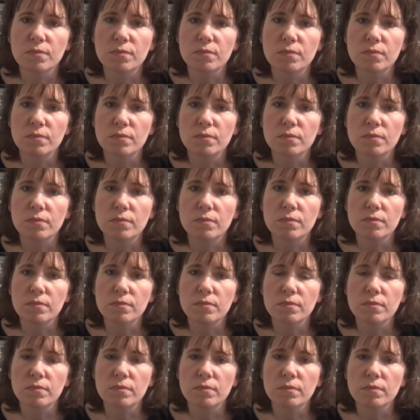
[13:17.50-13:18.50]

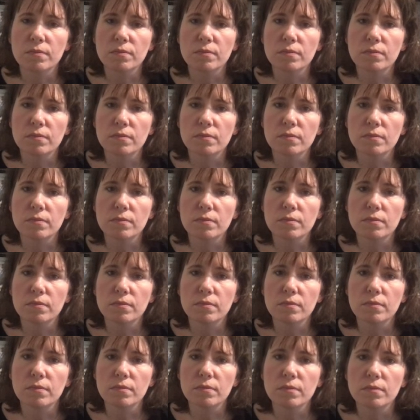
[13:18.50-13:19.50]

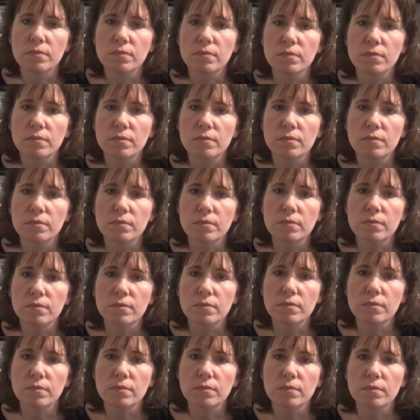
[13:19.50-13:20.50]

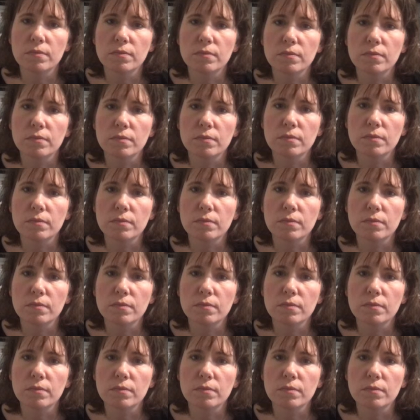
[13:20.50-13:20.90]
This person isn't speaking.